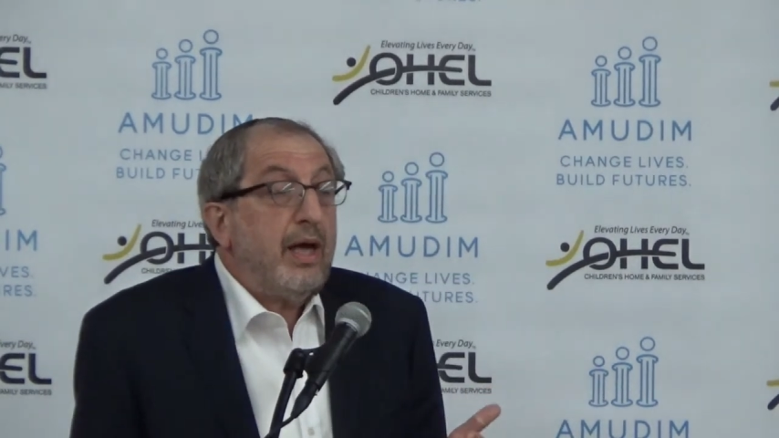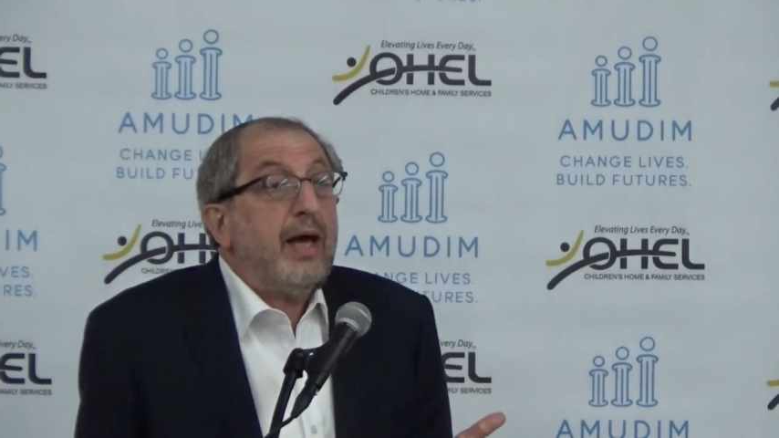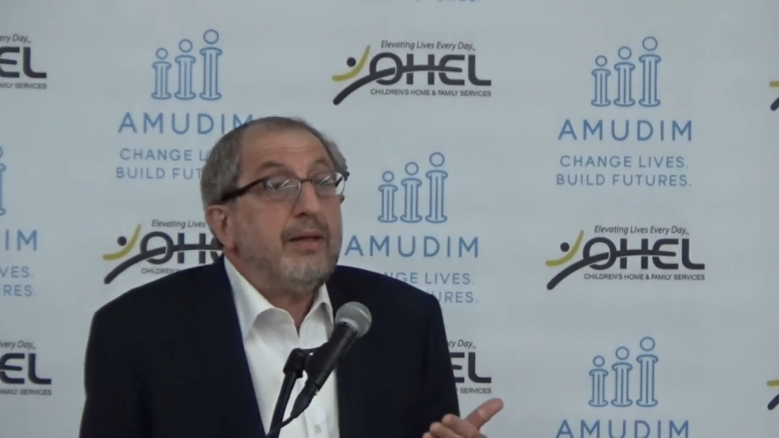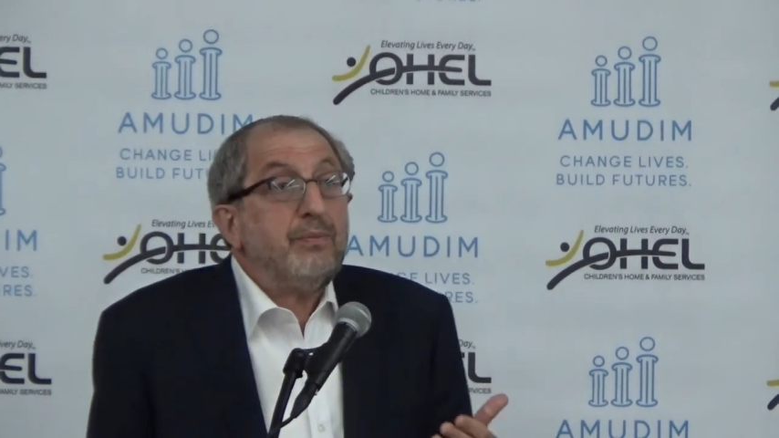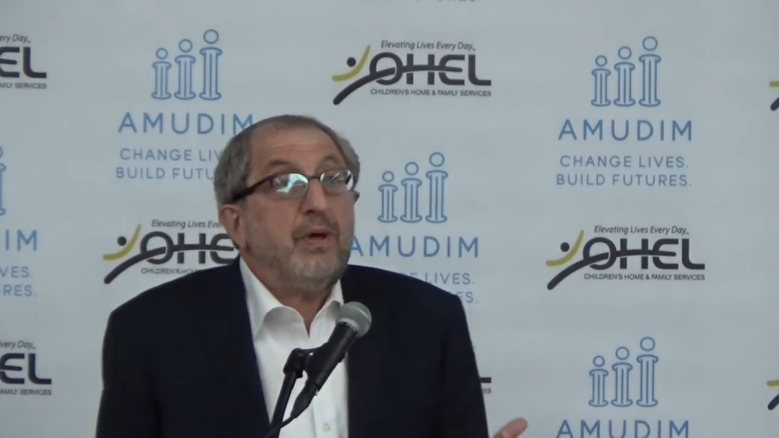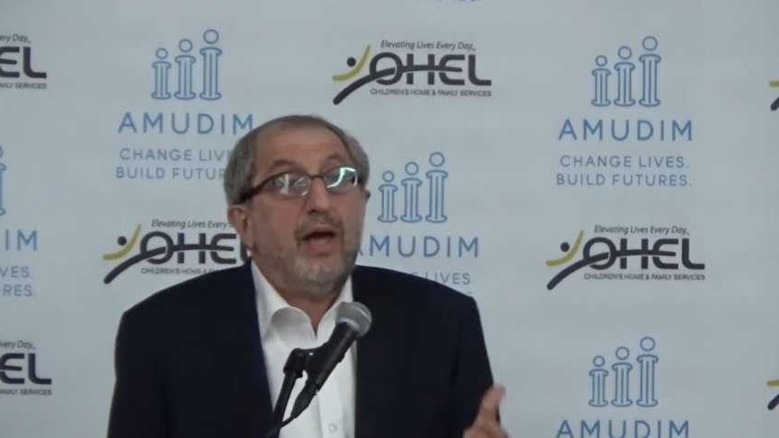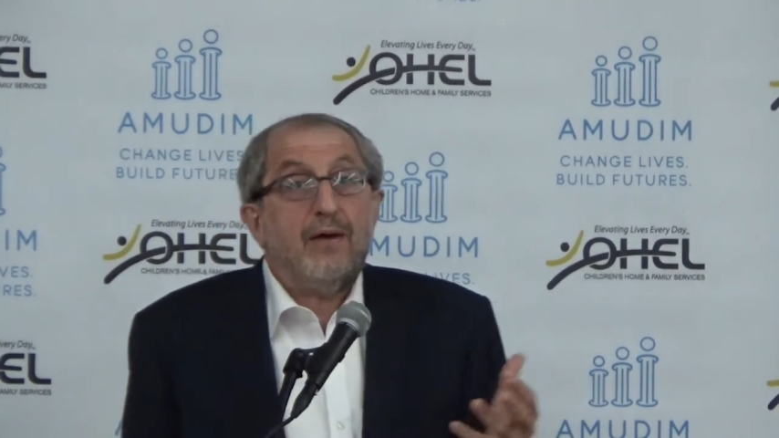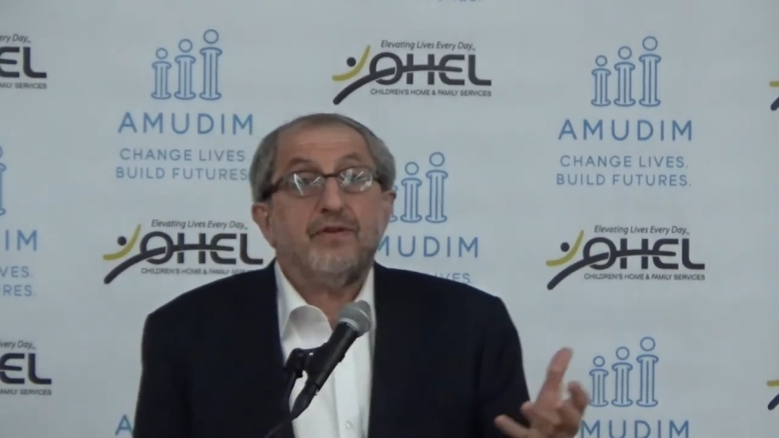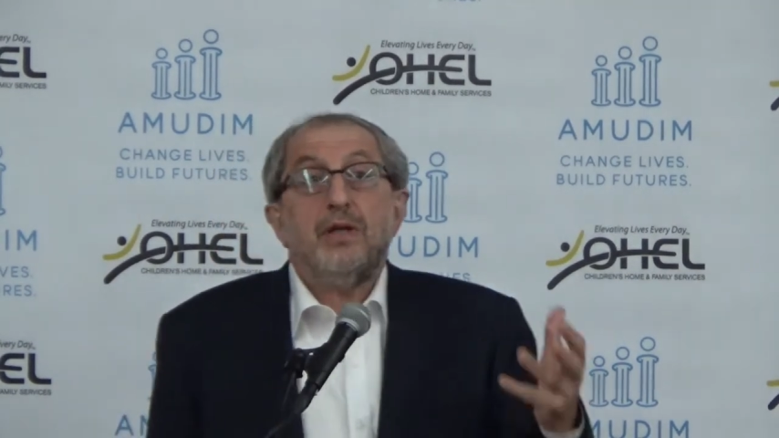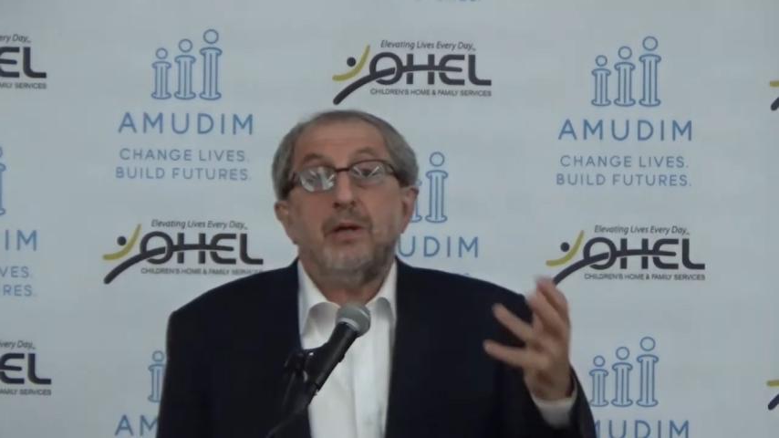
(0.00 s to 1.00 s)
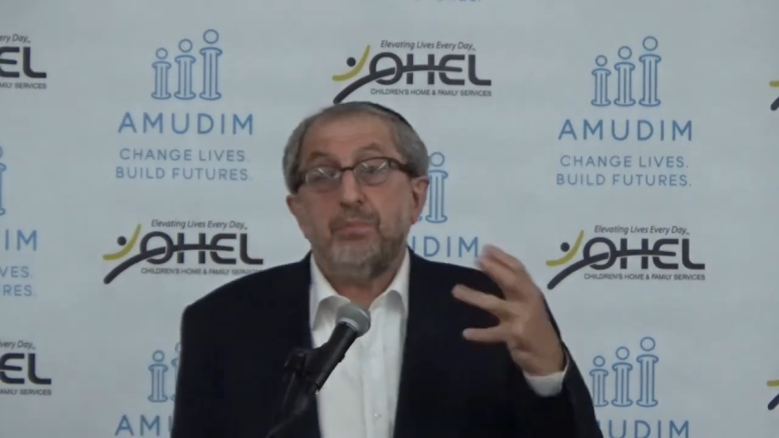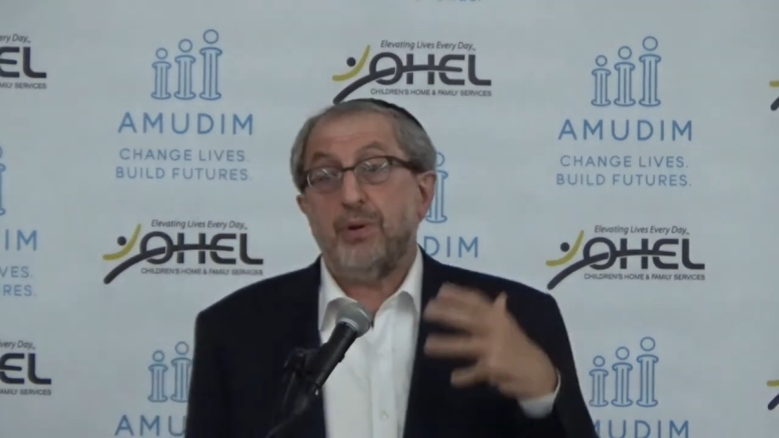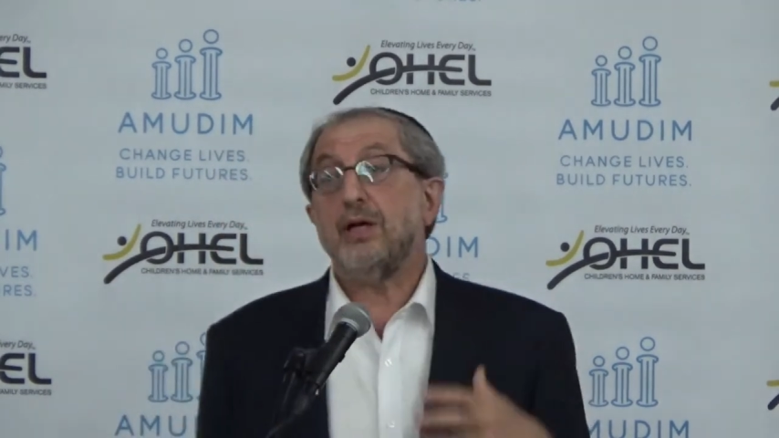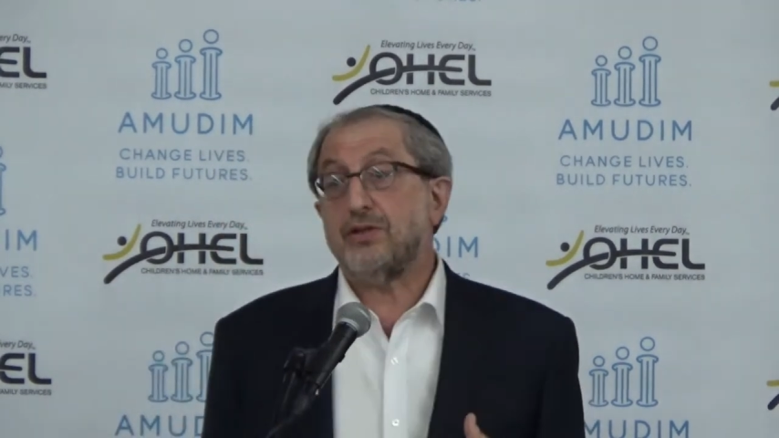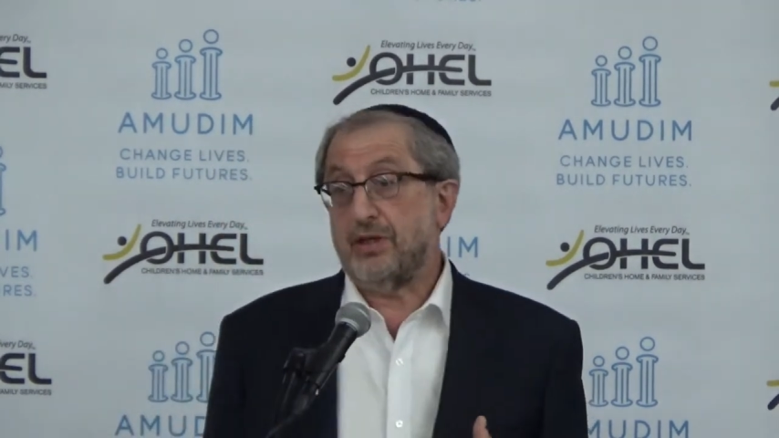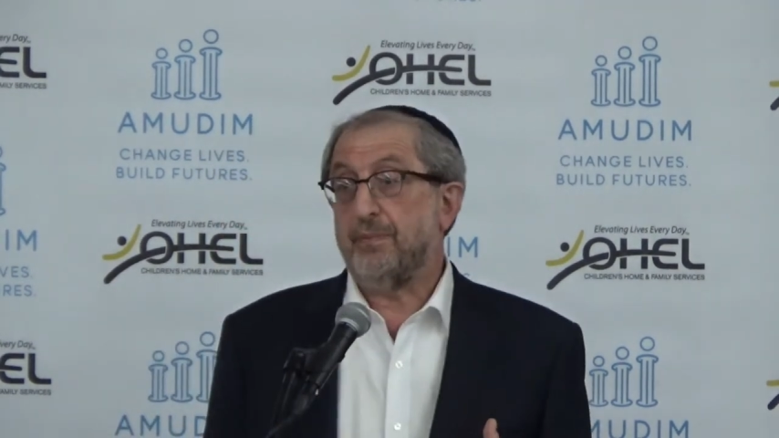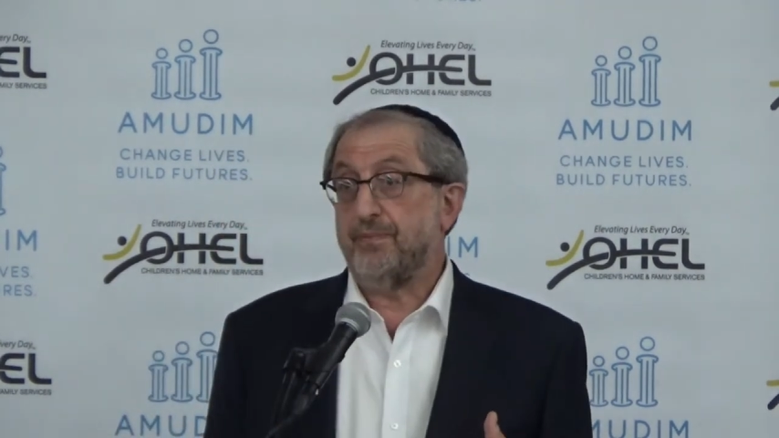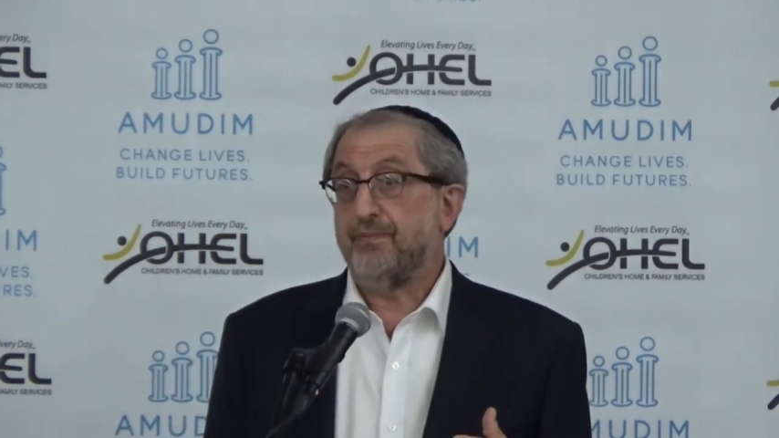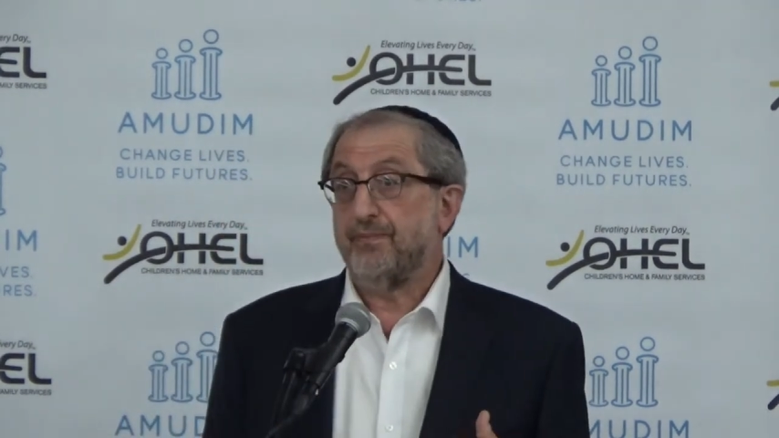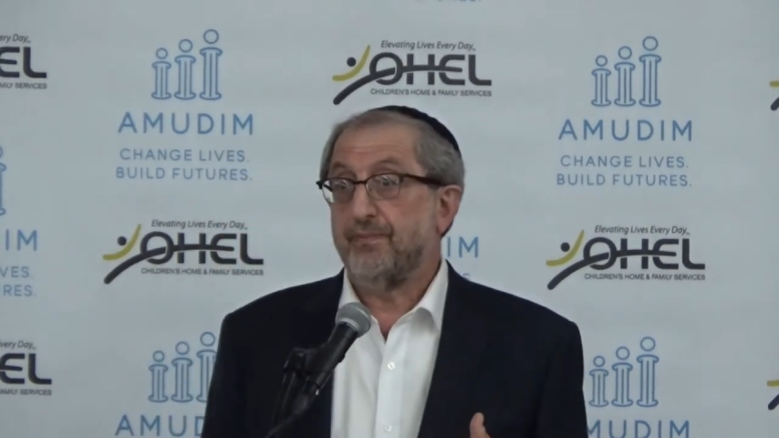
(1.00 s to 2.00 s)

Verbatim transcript: and we have to embrace them.